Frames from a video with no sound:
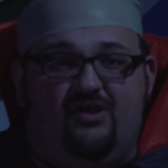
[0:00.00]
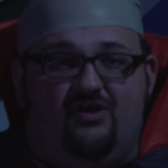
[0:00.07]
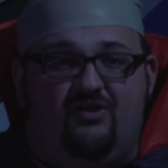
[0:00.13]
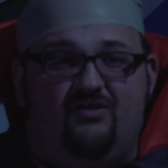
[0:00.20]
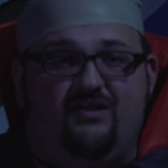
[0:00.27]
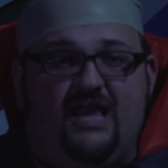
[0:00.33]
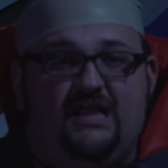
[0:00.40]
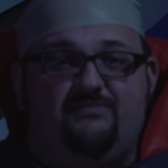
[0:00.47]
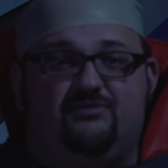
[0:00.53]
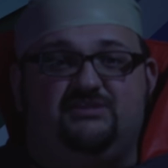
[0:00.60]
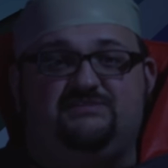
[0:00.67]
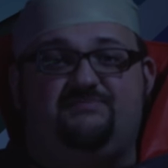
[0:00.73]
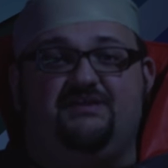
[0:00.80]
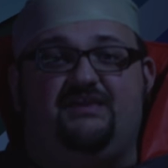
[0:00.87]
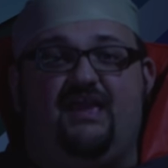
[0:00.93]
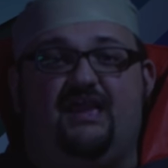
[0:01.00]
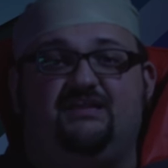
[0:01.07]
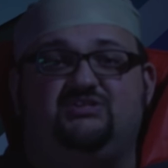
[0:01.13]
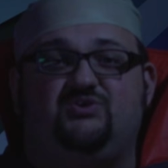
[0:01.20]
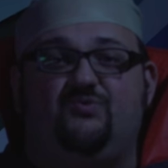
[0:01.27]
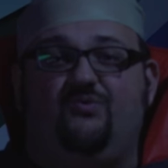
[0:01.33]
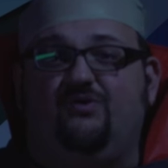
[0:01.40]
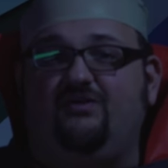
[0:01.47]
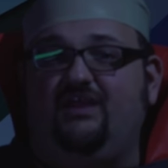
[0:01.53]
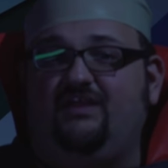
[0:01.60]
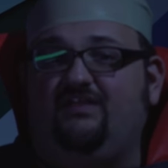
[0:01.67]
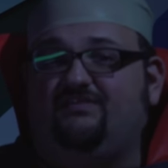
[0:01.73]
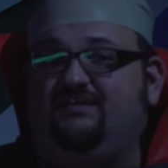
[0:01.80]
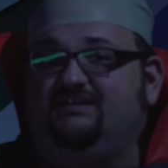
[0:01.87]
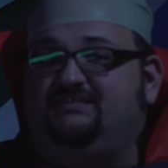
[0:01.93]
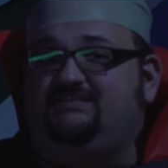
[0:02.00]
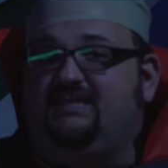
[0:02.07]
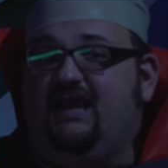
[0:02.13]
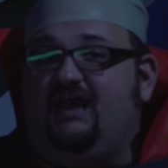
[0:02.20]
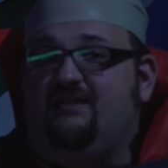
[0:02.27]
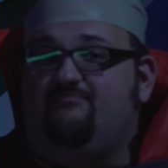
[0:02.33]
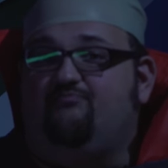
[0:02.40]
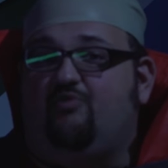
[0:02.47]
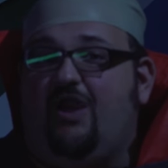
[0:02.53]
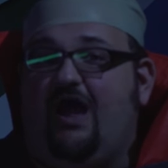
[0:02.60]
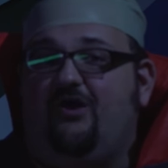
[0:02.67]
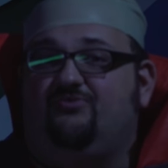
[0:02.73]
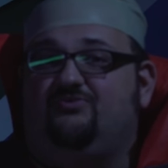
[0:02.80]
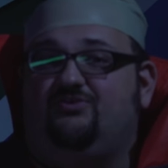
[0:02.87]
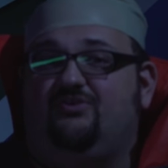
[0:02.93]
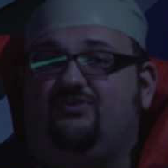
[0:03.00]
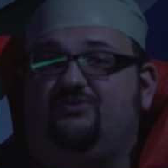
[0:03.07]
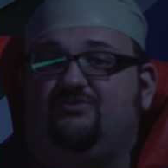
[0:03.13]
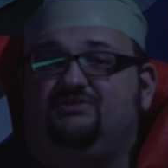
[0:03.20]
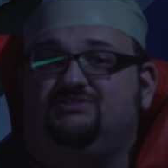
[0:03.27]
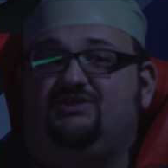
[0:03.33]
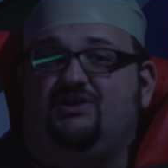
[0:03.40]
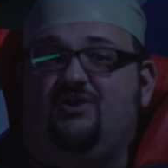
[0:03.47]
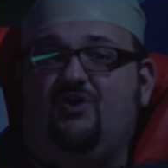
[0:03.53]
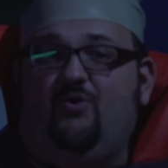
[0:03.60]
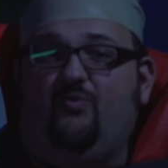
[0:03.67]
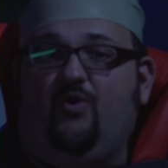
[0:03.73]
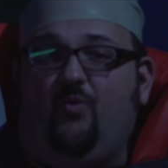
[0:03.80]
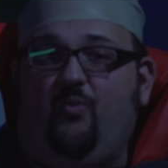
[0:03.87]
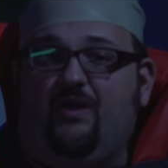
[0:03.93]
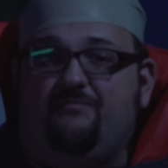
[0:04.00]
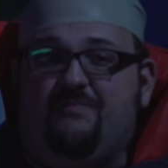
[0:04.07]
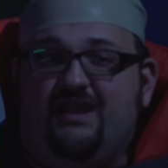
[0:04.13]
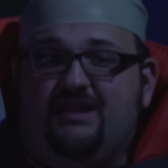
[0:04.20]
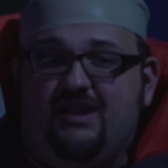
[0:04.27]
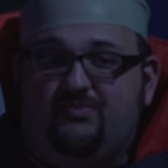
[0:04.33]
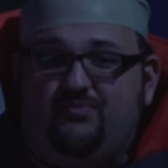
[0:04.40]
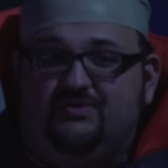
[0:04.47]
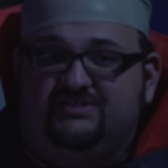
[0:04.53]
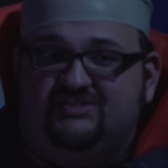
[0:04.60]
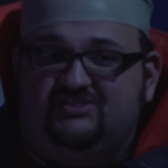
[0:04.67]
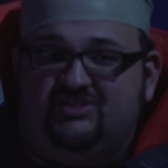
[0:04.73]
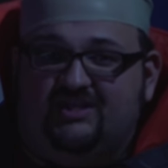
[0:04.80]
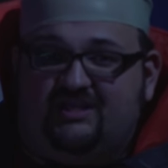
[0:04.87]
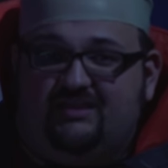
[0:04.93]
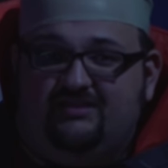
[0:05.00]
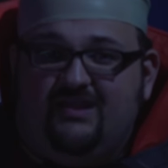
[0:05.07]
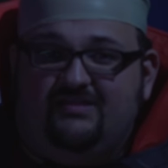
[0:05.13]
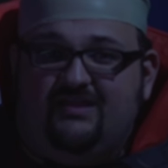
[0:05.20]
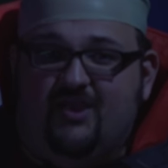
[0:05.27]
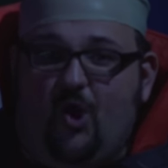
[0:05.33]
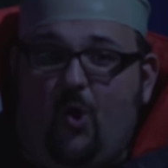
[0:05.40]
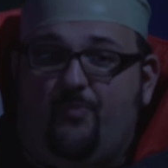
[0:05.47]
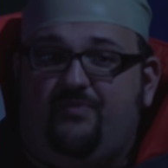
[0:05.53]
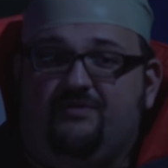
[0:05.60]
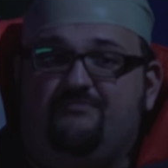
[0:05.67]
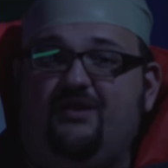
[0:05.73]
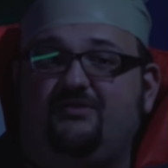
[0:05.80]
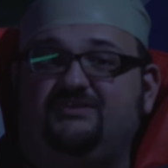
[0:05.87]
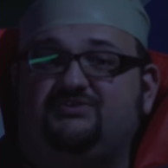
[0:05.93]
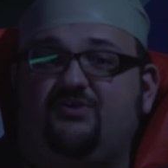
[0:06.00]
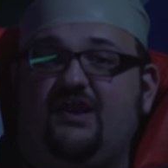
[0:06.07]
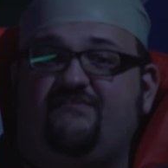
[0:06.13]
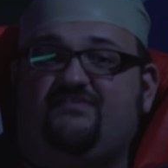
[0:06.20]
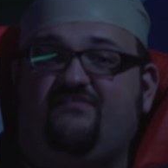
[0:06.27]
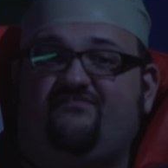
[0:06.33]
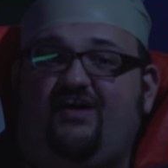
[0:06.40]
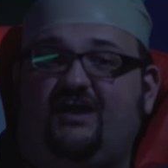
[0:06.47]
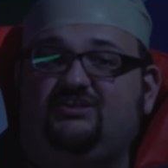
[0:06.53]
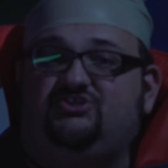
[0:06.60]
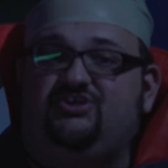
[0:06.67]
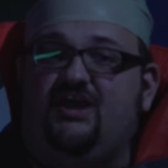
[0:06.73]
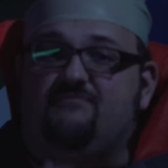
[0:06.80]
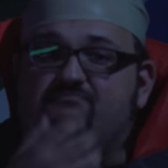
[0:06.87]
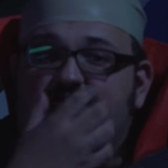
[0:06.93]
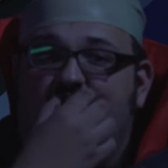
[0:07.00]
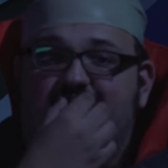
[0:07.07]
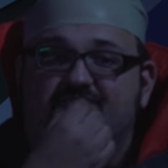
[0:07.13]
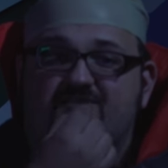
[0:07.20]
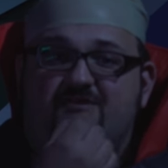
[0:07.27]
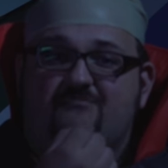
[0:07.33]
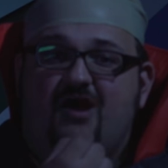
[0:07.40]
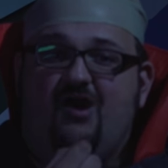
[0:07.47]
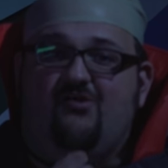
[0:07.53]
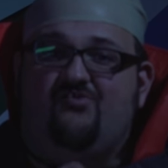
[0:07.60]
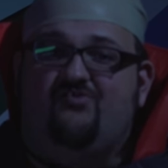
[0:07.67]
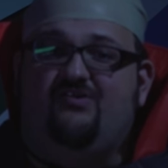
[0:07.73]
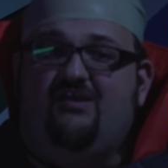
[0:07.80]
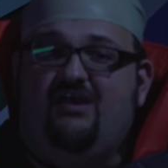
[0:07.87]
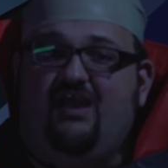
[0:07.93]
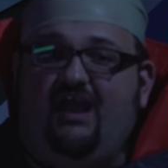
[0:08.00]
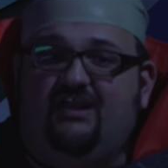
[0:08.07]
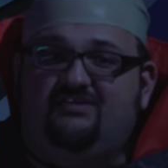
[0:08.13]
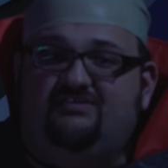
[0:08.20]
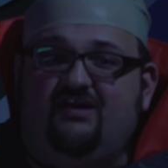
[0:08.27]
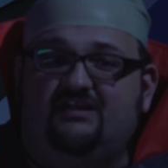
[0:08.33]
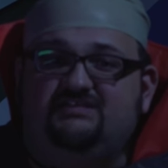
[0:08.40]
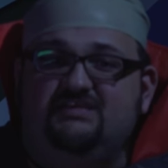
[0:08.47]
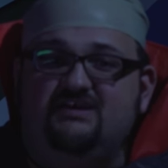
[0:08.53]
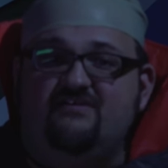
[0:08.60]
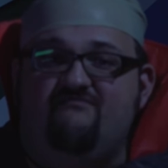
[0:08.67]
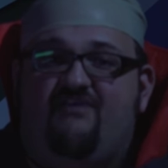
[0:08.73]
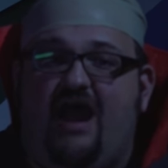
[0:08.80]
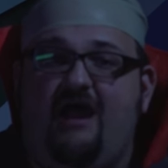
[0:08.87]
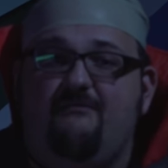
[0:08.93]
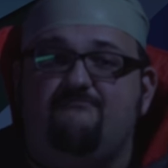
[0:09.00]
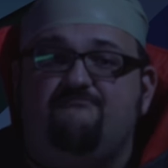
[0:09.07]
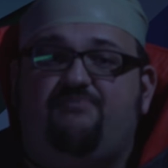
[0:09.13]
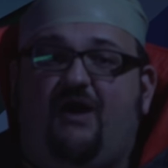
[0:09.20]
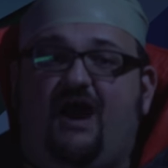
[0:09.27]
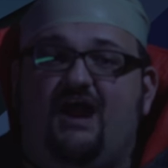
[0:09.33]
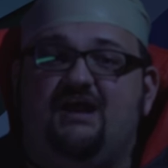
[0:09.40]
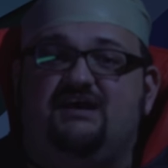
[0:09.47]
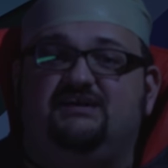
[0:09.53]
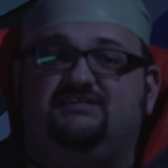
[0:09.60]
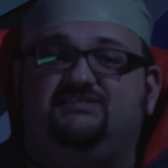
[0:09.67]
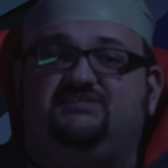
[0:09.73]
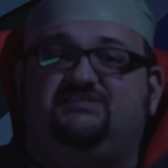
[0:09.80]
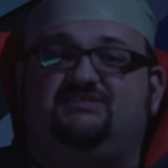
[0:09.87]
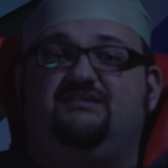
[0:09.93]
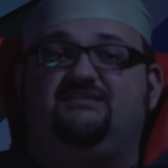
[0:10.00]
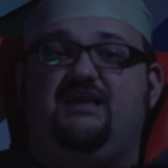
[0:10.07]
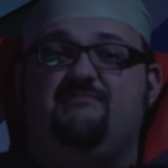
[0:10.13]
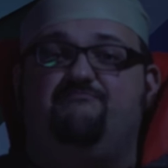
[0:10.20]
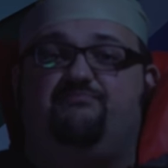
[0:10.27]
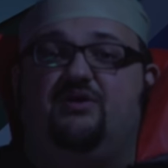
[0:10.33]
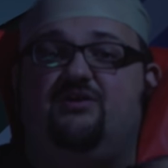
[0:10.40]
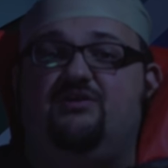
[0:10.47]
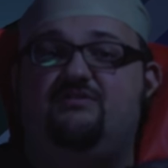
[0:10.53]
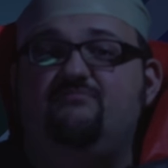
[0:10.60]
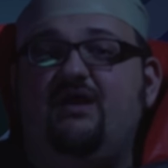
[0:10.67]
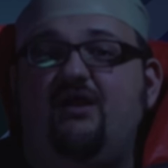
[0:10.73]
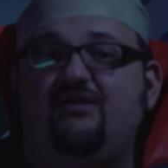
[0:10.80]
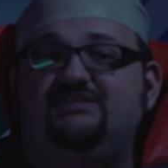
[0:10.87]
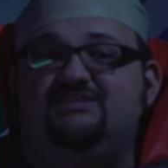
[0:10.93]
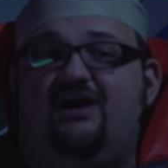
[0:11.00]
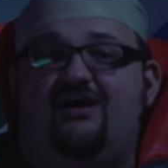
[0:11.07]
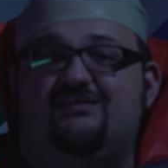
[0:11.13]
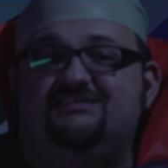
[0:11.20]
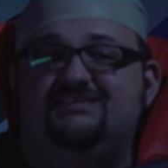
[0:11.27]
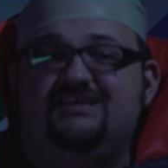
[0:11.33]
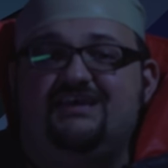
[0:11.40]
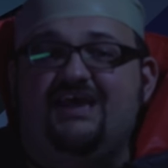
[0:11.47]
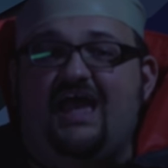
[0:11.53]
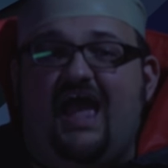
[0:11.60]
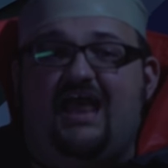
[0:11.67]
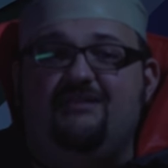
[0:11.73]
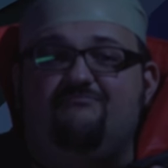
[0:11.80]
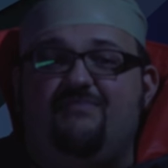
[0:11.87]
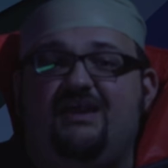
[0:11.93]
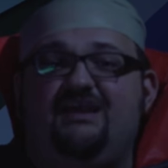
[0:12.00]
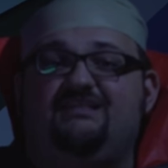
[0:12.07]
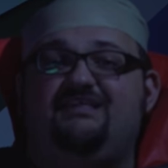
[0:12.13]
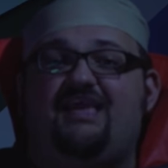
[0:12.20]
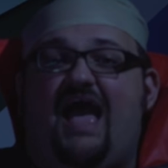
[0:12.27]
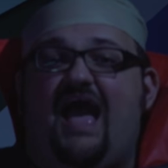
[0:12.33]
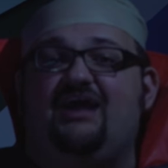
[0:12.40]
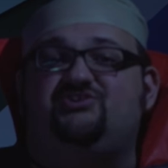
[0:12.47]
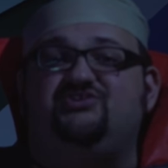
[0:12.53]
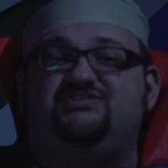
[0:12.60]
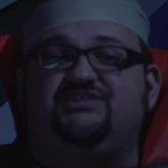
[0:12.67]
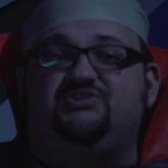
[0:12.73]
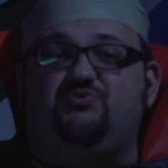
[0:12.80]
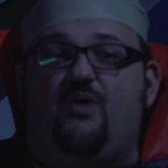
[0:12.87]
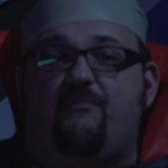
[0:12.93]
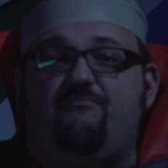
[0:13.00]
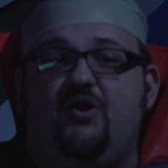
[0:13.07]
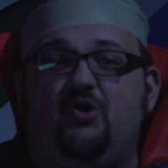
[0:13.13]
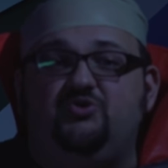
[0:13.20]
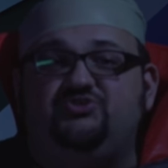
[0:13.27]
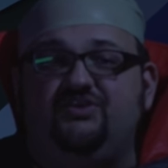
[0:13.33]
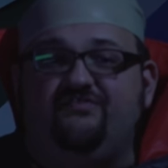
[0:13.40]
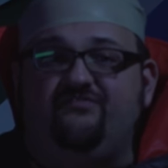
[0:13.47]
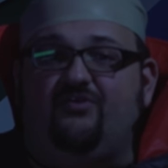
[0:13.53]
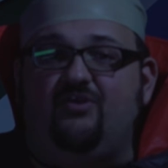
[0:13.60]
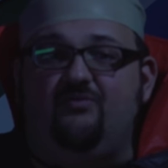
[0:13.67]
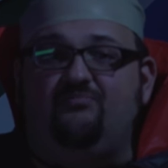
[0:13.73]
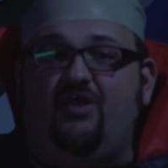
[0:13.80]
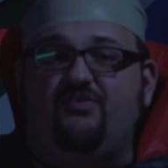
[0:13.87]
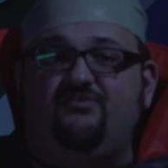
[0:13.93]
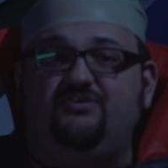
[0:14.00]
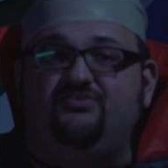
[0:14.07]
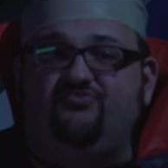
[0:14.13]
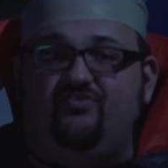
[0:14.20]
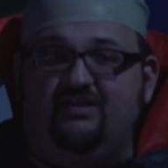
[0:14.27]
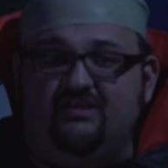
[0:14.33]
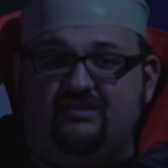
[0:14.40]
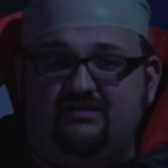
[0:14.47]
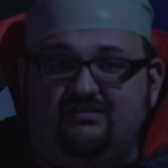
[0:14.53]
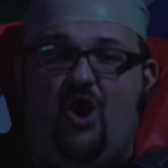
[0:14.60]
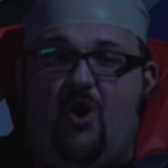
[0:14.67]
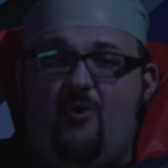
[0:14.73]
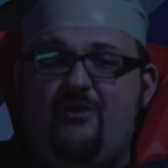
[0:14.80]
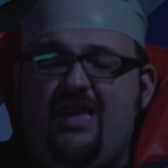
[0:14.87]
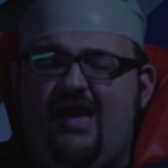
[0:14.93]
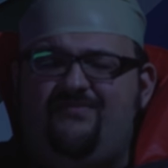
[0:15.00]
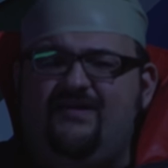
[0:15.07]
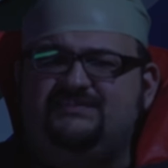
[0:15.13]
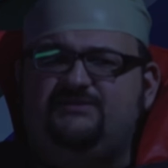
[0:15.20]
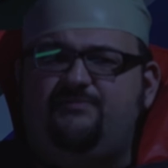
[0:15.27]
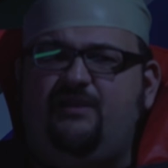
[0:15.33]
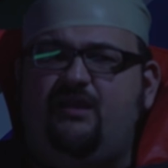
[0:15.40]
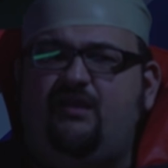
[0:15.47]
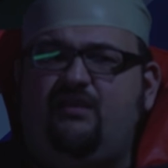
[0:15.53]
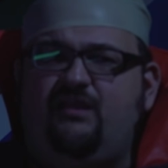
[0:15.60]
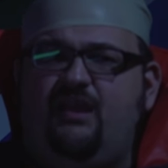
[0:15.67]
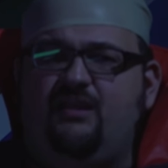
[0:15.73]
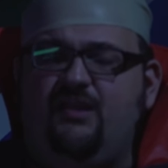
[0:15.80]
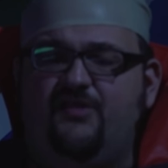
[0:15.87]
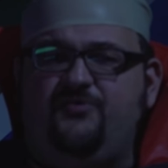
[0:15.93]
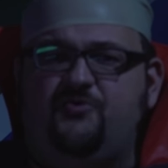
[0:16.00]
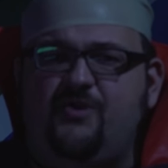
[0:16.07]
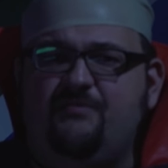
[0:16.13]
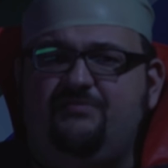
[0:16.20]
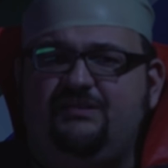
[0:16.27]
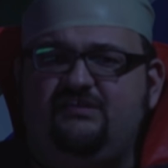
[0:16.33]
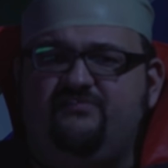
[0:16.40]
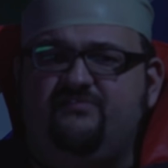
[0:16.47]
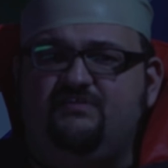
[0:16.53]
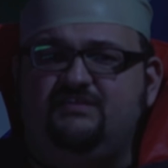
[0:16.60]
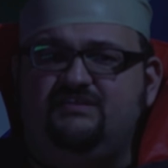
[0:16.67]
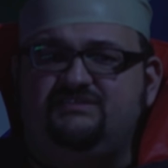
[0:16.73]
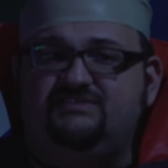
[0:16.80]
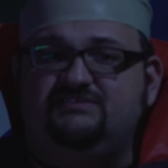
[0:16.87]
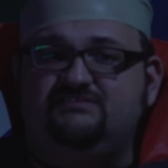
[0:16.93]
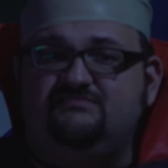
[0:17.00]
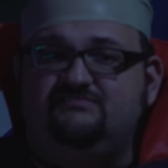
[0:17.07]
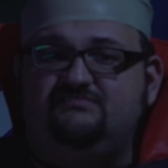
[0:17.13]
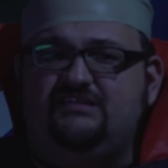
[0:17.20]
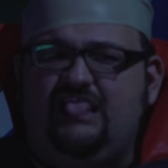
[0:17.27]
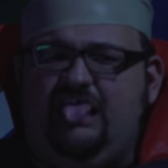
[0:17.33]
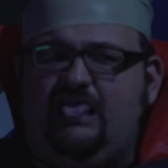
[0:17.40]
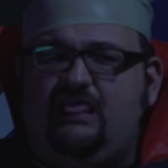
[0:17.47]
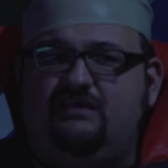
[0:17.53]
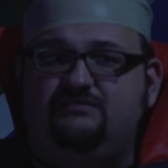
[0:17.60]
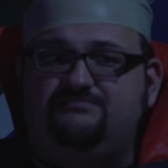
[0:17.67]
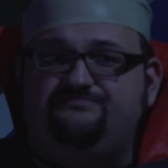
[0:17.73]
Her neighbors began to worry that the dead Brown girls were what made Edwin sick. They opened Mary's grave to find she had blood in her mouth, and thought, vampires! They burned Mary's heart and made the ashes into a potion for her brother to drink. Oh yeah, that's apparently another remedy for this. Ugh.